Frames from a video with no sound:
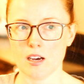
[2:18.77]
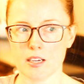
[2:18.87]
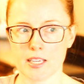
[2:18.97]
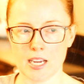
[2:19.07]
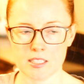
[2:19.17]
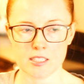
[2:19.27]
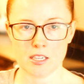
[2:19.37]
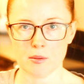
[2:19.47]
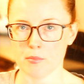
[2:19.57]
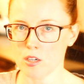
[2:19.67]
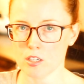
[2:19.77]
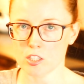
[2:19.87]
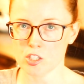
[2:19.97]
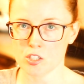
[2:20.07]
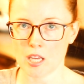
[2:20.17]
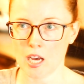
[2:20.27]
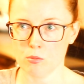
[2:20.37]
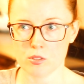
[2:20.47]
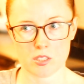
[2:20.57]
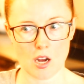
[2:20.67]
a candidate emerged that
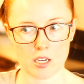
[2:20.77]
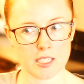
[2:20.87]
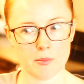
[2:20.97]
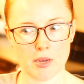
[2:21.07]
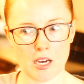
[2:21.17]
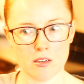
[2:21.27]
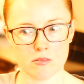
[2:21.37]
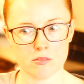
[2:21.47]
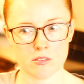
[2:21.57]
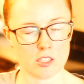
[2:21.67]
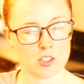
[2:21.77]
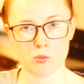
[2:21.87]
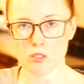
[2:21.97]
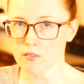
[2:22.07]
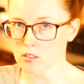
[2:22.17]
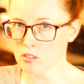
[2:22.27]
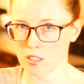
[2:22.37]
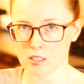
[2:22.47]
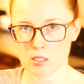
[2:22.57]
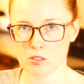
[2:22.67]
was talking about not just one of those
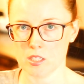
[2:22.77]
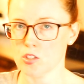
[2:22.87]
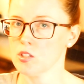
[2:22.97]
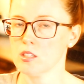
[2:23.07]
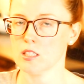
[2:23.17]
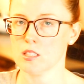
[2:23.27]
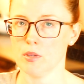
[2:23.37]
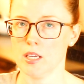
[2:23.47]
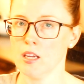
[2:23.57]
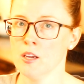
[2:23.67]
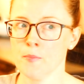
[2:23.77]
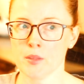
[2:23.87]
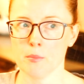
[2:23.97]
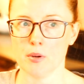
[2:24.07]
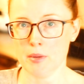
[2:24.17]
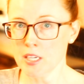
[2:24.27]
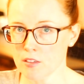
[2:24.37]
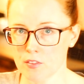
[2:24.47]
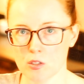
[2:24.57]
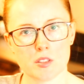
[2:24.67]
things that was interesting to me, but many
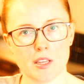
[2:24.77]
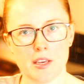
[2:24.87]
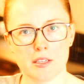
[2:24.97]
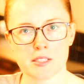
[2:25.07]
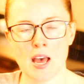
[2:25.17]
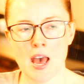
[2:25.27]
of those things.